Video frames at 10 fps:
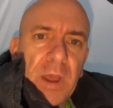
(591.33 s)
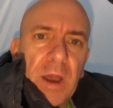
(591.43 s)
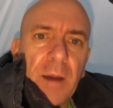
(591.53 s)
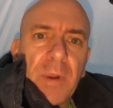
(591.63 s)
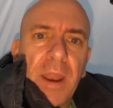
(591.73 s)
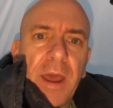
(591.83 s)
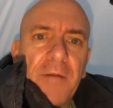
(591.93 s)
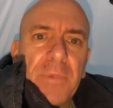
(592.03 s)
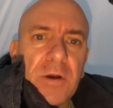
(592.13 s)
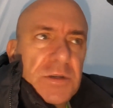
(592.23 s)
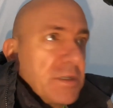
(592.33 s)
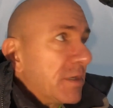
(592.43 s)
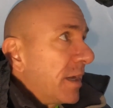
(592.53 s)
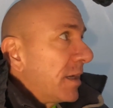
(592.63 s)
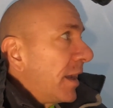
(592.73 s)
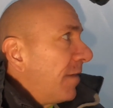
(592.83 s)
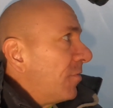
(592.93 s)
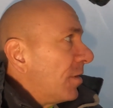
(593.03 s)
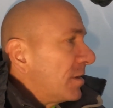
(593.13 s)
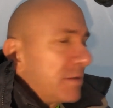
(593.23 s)
I'm glad I have, because
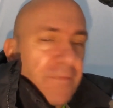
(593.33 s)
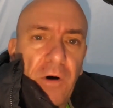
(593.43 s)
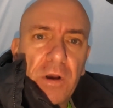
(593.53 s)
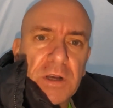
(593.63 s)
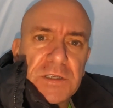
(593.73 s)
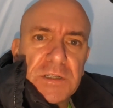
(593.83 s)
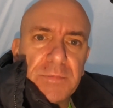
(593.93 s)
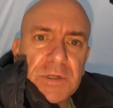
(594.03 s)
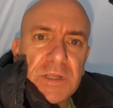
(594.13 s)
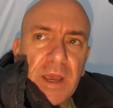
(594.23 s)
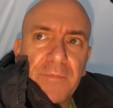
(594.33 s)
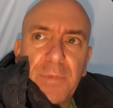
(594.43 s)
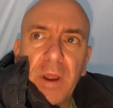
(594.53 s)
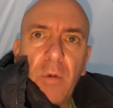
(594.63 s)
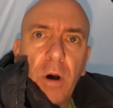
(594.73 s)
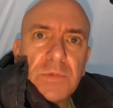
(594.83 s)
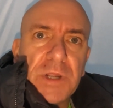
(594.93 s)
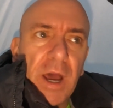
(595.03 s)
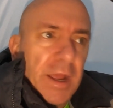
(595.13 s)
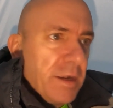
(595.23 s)
even though it forecasted to stay pretty warm
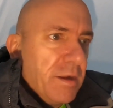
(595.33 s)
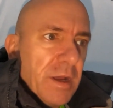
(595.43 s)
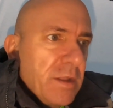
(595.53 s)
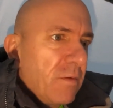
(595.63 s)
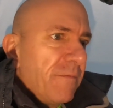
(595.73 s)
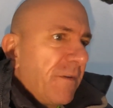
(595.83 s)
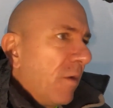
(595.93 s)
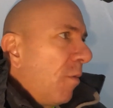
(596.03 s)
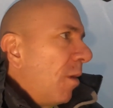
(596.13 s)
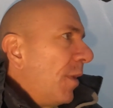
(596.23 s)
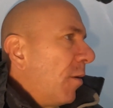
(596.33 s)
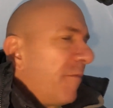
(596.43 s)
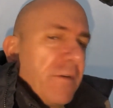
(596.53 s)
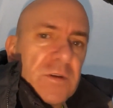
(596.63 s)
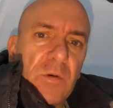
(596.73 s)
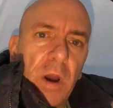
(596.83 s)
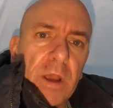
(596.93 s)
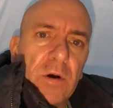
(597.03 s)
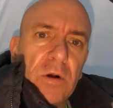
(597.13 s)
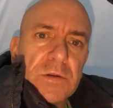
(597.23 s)
tonight, it don't feel warm now. It feels
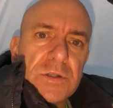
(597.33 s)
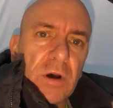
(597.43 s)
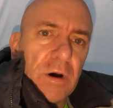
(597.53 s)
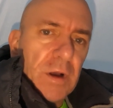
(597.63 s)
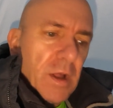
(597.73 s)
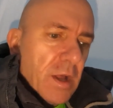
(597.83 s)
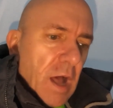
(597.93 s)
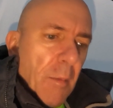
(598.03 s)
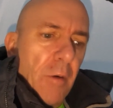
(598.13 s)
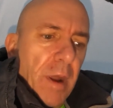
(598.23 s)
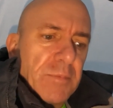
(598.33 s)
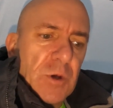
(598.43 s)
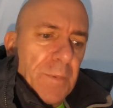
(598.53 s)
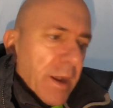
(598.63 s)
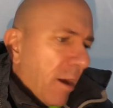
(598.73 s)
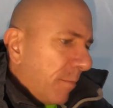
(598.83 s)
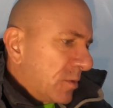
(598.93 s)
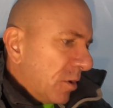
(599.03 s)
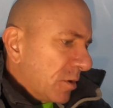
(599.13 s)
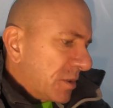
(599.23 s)
quite cold, so I'm all wrapped up anyhow. I'm
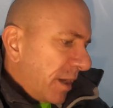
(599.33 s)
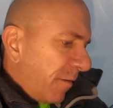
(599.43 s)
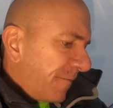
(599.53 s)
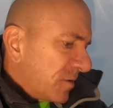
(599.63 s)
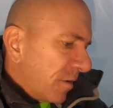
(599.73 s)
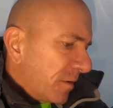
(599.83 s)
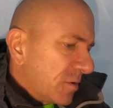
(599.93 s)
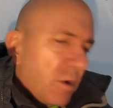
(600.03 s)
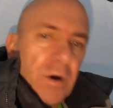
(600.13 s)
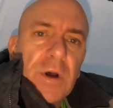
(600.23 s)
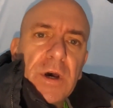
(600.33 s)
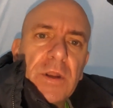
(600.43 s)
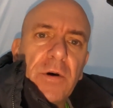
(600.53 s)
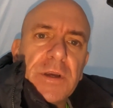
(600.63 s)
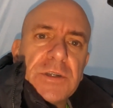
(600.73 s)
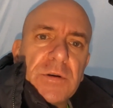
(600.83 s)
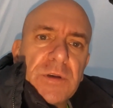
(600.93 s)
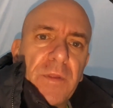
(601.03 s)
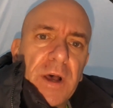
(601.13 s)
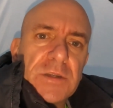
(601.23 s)
toasty enough, so there's no
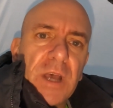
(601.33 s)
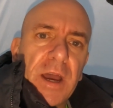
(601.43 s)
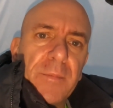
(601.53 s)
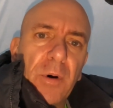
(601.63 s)
issues on that side.